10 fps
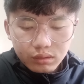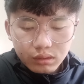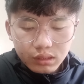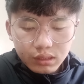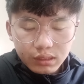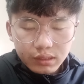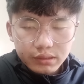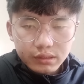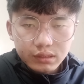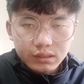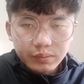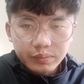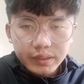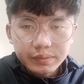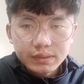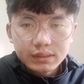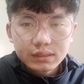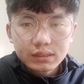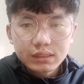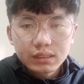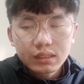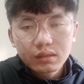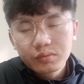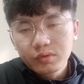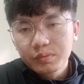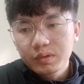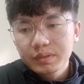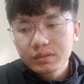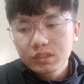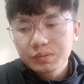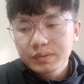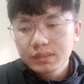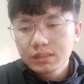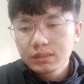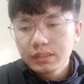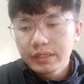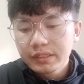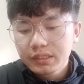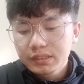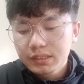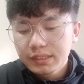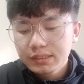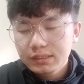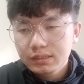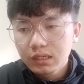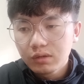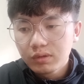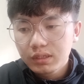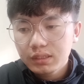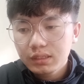uh, the private for profit hospital engage less hour